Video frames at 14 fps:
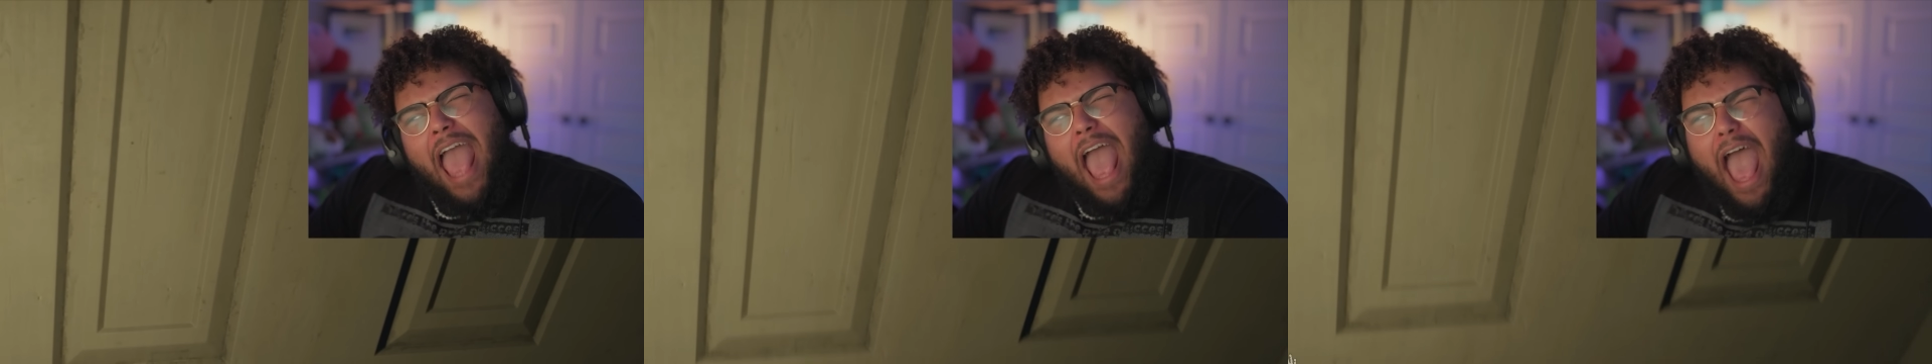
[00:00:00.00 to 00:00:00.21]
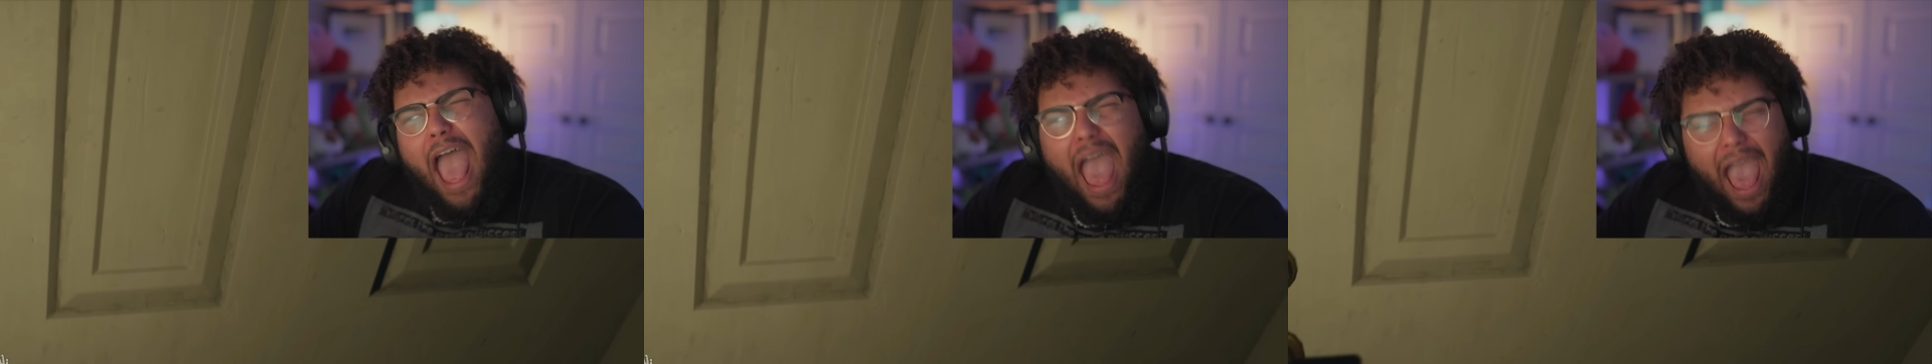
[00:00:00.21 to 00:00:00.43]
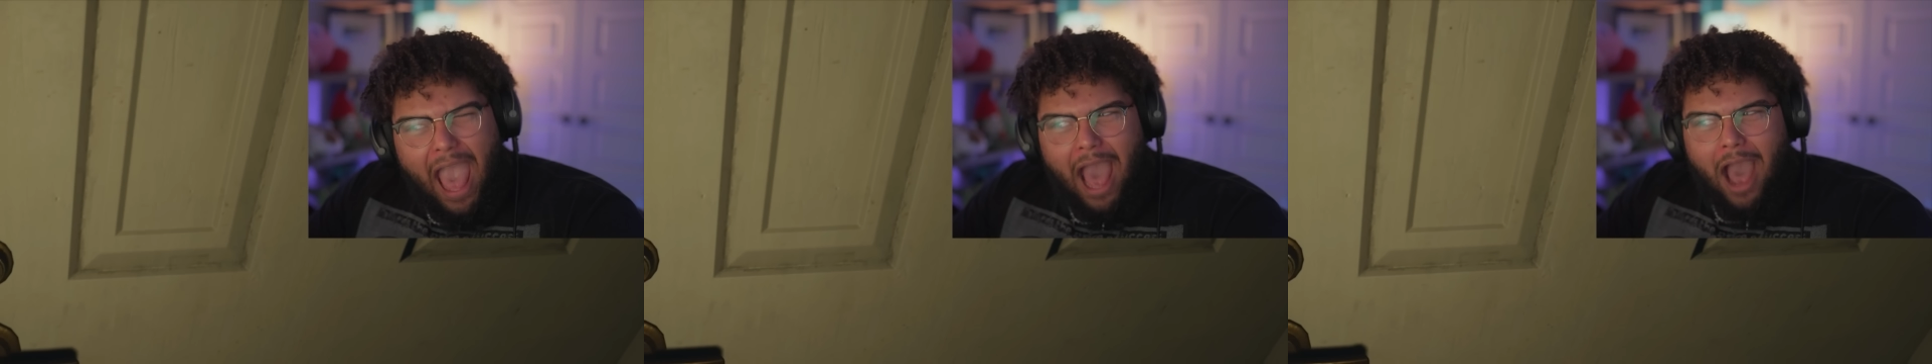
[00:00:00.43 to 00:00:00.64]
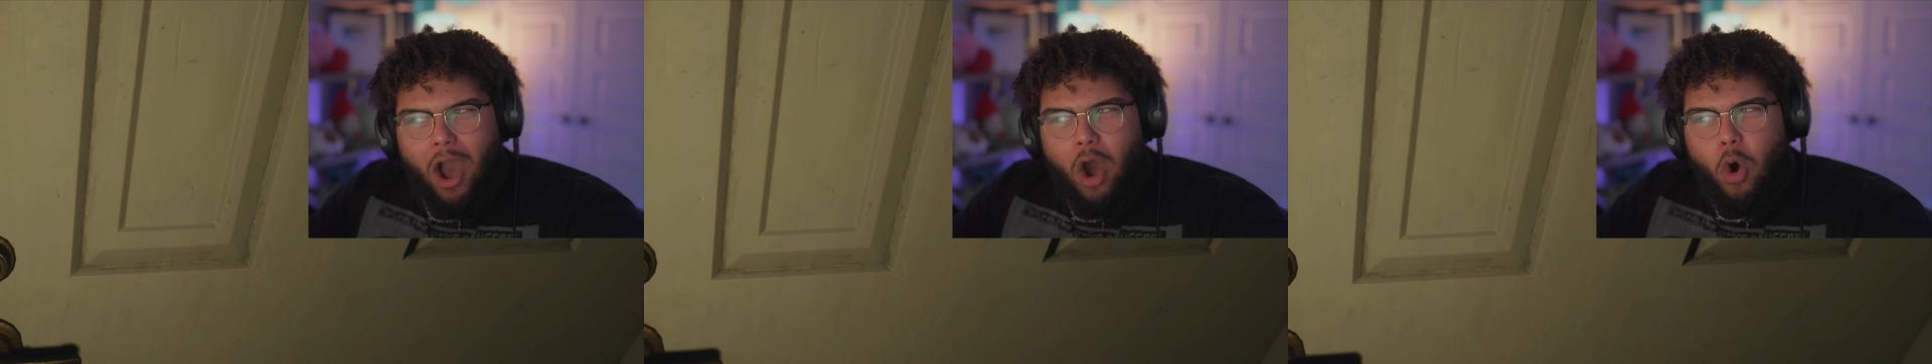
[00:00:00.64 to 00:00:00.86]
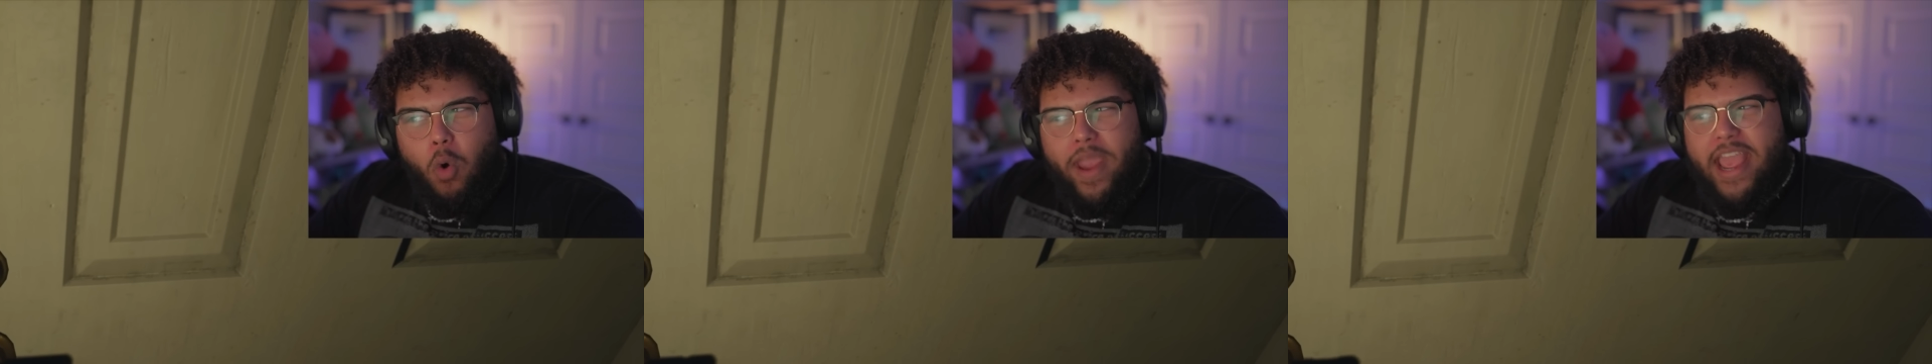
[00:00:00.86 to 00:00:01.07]

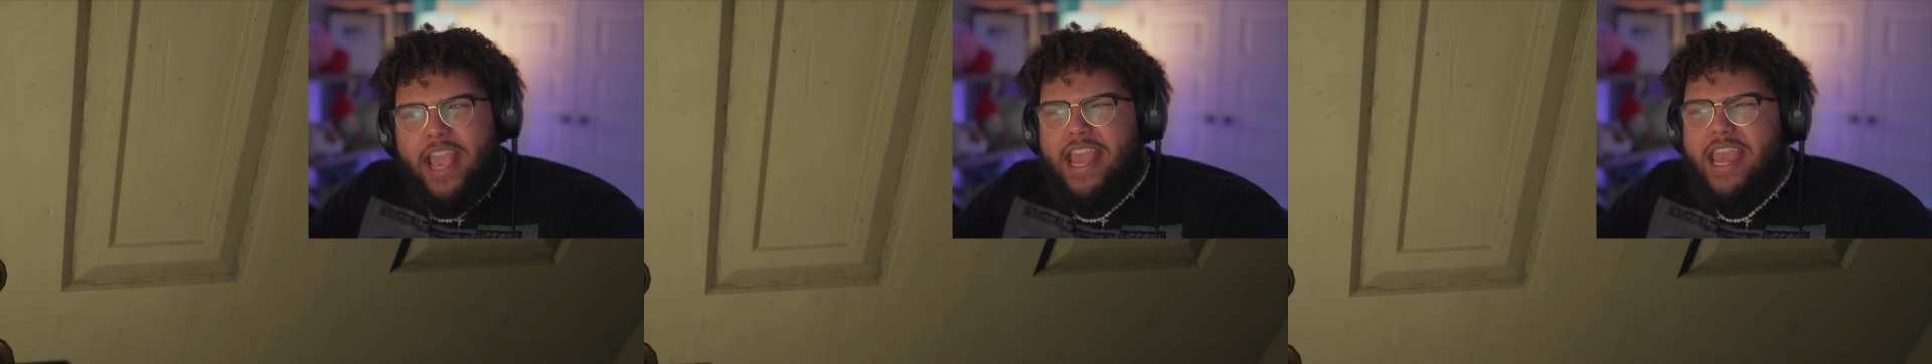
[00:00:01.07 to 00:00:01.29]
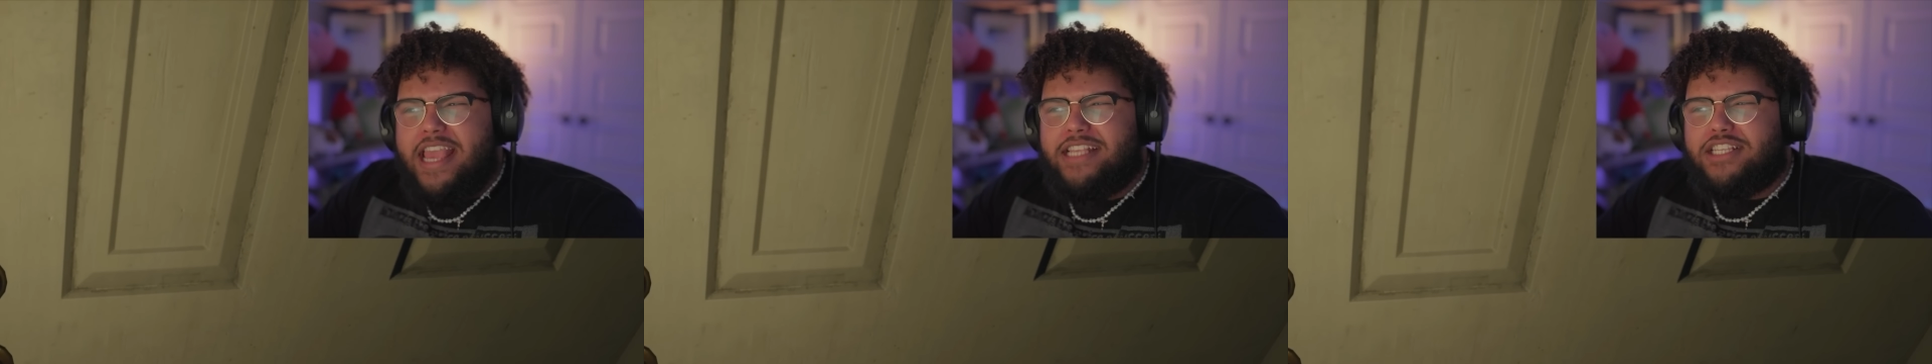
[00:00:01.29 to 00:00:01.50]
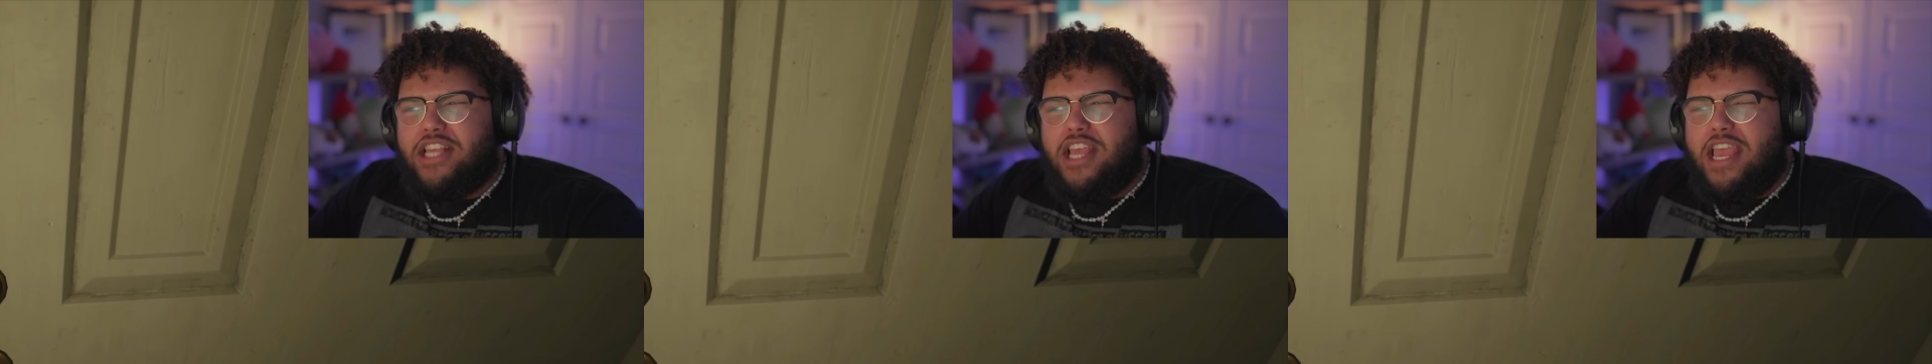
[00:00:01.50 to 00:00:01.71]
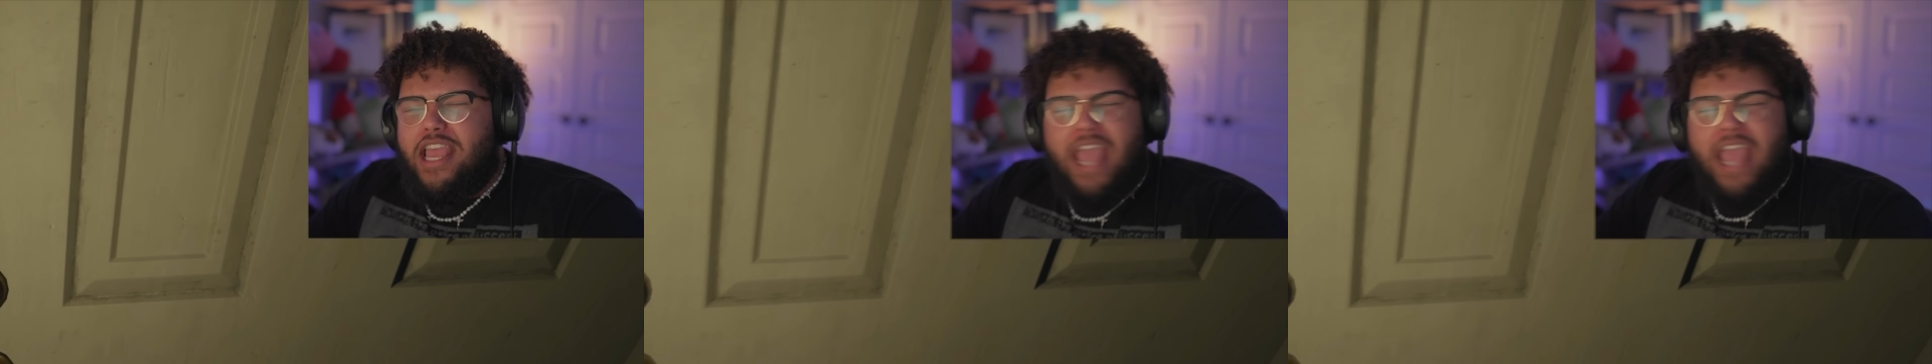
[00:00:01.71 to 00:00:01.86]
How is...